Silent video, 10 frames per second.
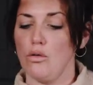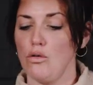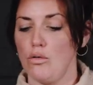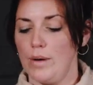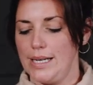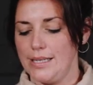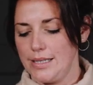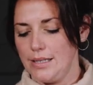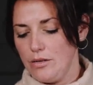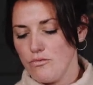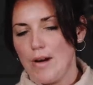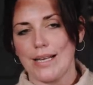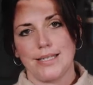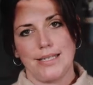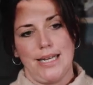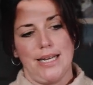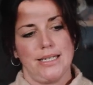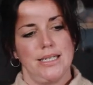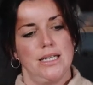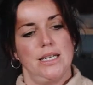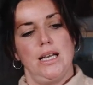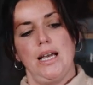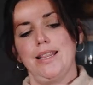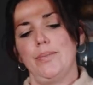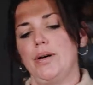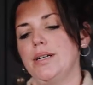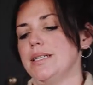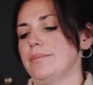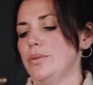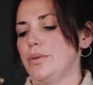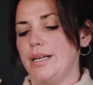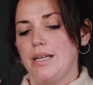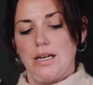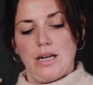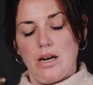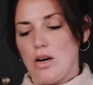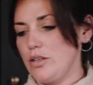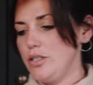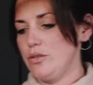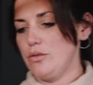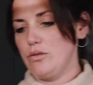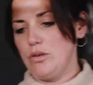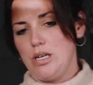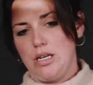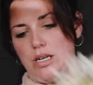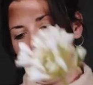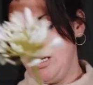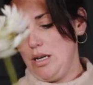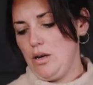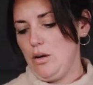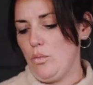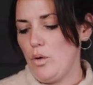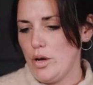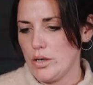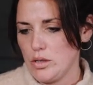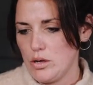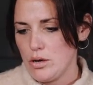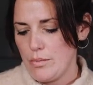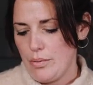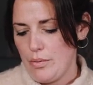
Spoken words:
always rest it at the binding point on your worktop.